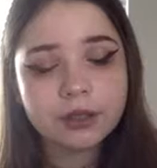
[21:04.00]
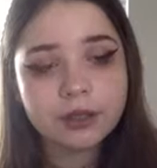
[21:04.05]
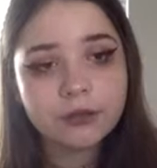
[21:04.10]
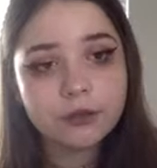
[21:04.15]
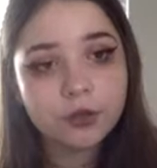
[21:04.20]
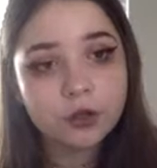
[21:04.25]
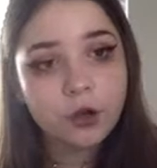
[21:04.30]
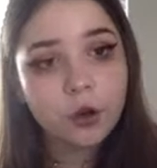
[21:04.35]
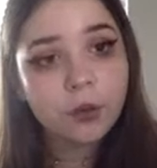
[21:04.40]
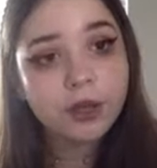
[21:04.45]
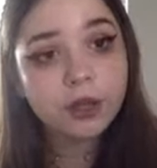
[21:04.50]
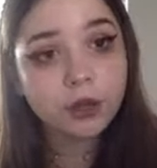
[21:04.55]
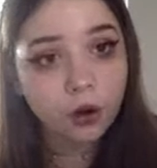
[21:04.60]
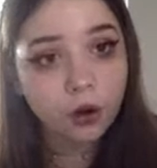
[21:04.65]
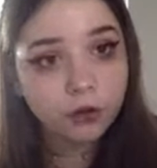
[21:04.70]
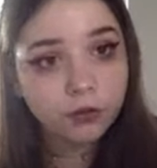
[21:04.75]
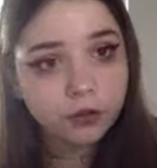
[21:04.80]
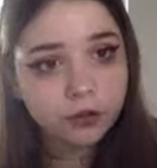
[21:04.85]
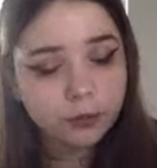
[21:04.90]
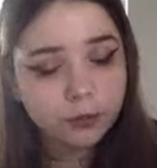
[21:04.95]
going
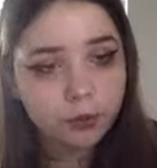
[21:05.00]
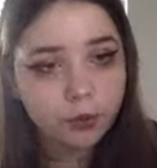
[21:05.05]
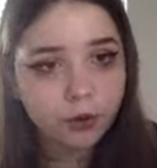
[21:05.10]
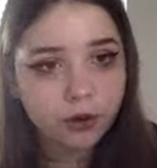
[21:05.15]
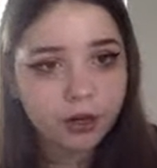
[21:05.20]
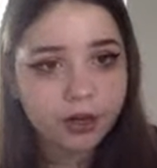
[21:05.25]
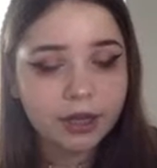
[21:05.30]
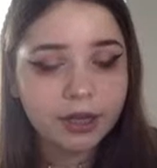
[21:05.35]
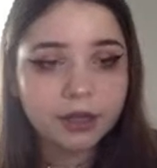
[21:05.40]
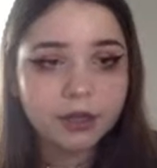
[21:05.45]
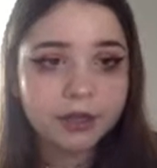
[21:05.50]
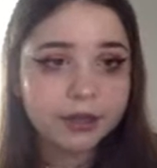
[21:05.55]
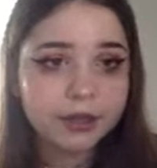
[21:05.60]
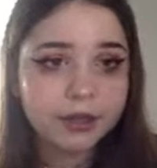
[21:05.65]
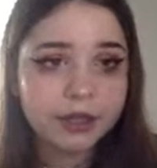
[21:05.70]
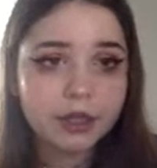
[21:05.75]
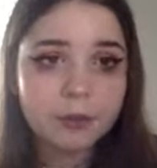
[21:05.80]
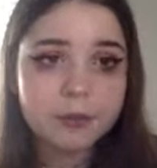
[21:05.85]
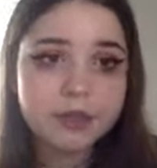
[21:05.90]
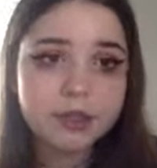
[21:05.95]
overboard and clearing
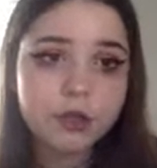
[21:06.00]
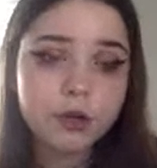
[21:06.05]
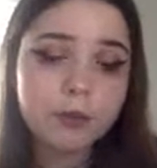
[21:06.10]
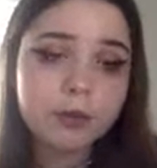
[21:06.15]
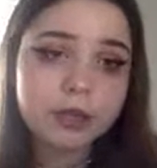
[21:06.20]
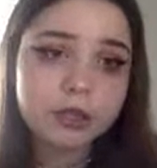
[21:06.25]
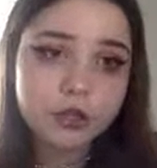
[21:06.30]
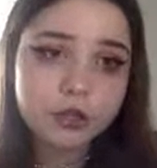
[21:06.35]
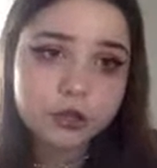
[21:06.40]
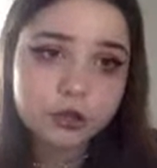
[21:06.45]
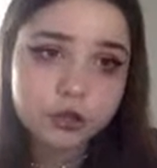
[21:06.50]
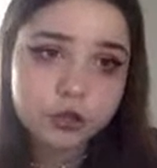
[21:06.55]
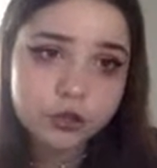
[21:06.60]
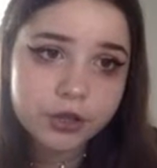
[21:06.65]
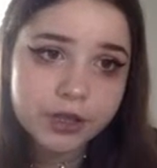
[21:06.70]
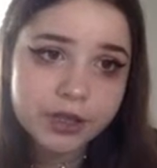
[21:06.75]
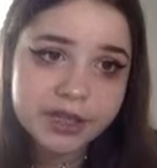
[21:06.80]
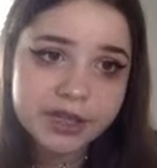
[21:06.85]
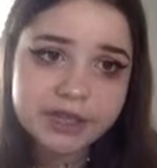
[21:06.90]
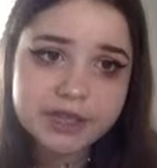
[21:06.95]
up so much
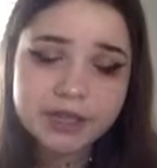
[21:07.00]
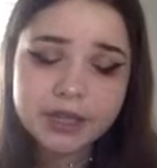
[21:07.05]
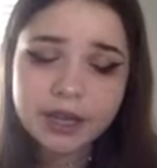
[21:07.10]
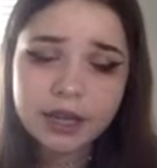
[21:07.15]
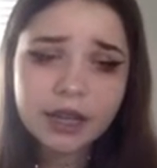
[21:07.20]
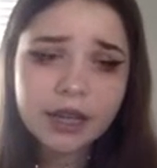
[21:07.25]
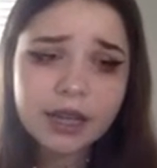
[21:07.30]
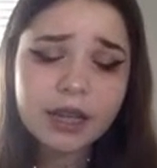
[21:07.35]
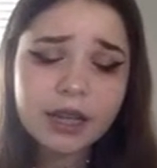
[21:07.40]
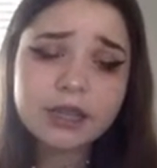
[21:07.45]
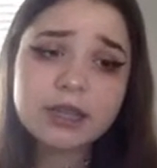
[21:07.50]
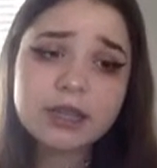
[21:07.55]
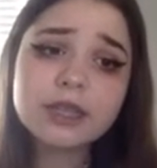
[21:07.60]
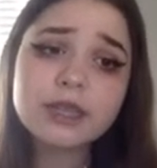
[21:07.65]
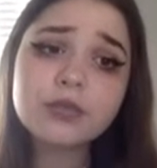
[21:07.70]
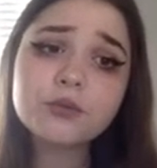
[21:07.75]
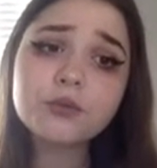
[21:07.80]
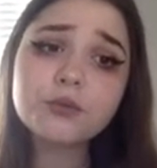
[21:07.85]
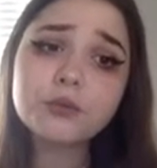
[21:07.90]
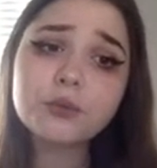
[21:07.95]
trees, this is
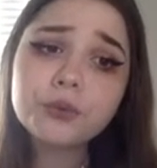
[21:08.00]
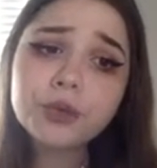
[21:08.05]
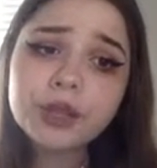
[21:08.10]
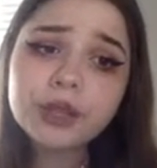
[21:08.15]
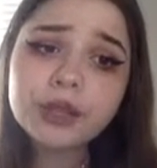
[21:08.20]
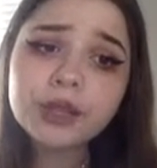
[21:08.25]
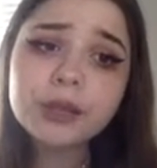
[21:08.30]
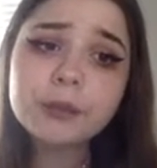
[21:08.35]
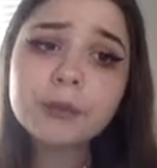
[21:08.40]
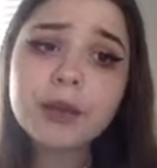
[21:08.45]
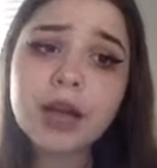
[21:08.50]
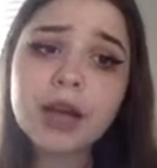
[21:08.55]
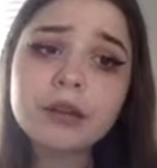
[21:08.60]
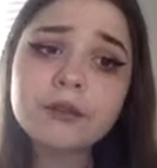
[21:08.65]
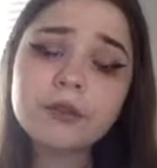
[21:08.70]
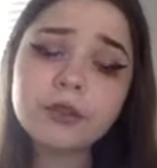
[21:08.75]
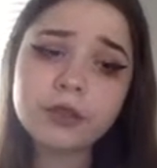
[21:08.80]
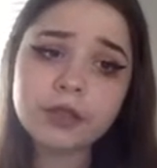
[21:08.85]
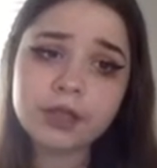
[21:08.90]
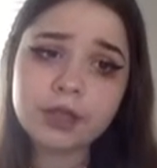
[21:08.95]
really bad
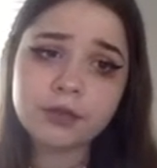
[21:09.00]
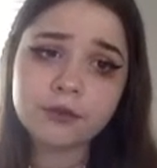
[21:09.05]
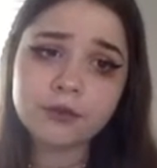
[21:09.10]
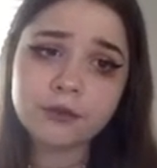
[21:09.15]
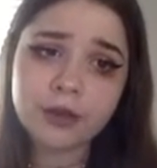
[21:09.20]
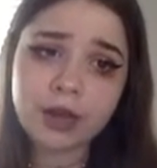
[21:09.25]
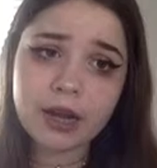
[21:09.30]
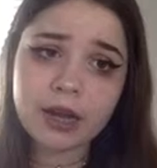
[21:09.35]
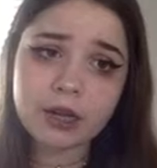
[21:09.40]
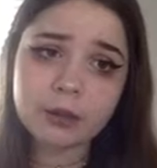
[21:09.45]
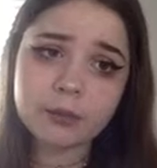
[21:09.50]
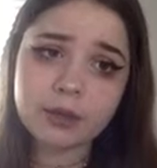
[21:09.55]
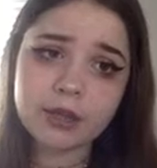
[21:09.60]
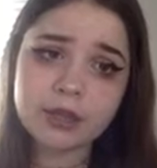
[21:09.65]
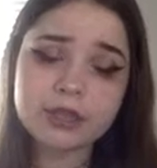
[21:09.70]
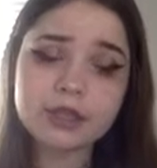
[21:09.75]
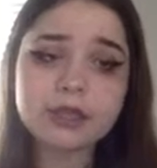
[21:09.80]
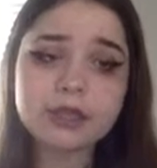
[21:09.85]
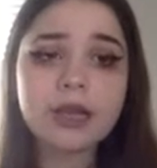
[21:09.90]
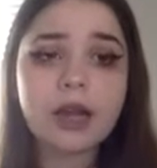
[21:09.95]
for the environment.
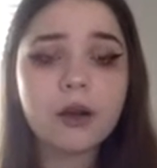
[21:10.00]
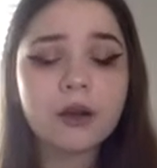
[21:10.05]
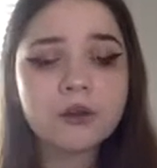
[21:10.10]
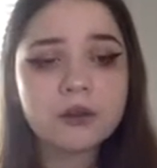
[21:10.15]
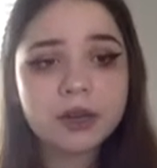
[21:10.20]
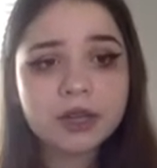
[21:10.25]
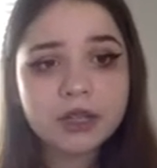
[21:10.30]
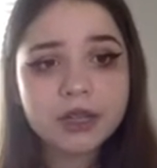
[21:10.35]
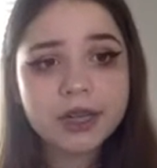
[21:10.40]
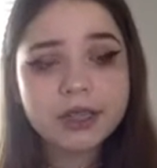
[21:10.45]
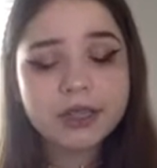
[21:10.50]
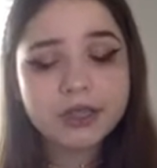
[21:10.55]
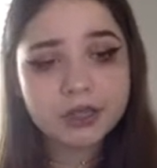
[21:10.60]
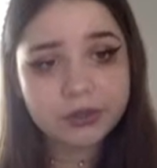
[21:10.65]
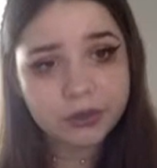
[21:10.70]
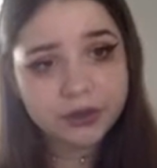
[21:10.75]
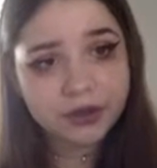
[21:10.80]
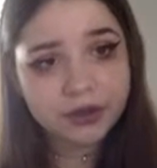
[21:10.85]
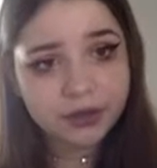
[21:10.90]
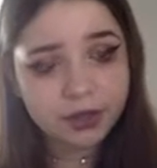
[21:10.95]
Now, I want you guys to
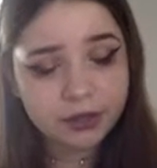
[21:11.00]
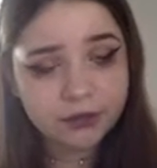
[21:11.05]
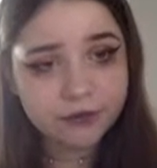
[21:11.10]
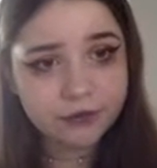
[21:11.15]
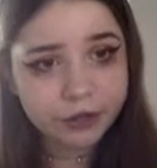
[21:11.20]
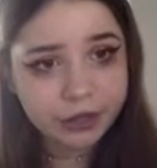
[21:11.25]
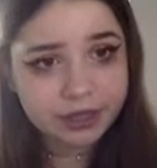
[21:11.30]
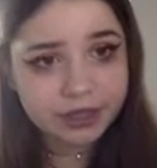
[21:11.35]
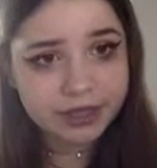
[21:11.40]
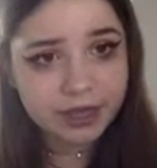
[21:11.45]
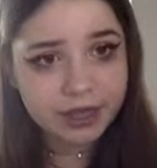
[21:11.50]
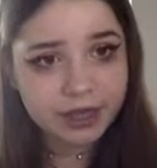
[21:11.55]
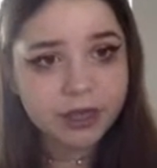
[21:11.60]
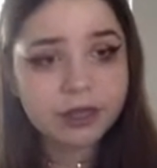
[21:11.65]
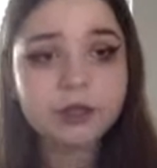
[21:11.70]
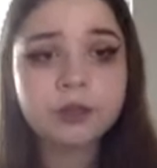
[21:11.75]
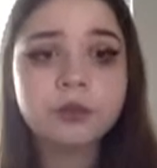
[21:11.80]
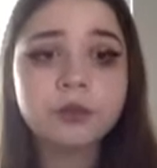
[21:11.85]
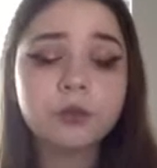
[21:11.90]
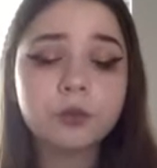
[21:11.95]
all think for a
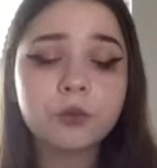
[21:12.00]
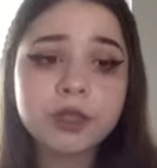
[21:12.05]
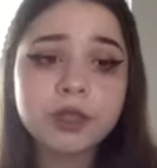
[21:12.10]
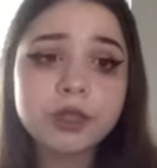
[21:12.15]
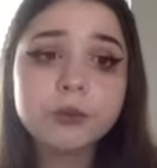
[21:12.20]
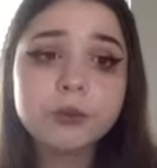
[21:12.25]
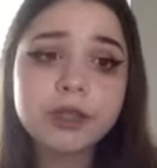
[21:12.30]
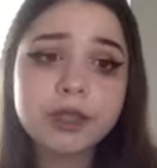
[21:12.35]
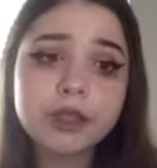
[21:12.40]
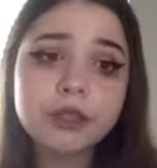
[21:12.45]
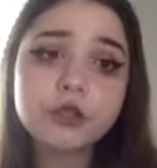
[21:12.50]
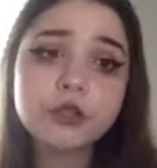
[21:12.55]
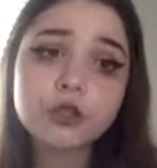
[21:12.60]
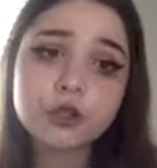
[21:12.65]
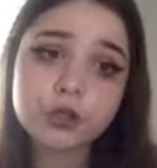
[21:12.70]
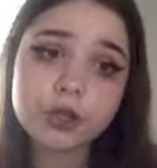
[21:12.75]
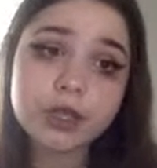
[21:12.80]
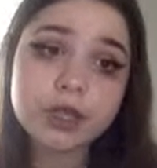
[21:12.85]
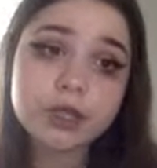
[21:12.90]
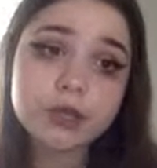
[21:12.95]
second, what do we need
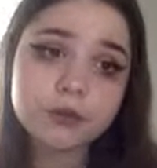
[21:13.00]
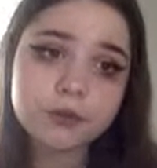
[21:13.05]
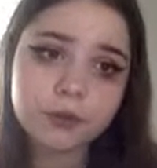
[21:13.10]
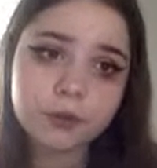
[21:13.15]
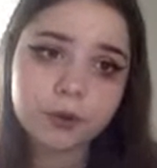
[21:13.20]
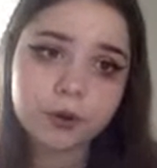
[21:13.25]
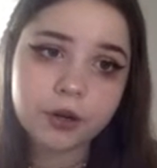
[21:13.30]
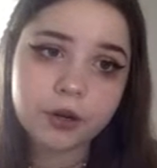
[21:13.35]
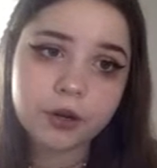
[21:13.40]
trees for?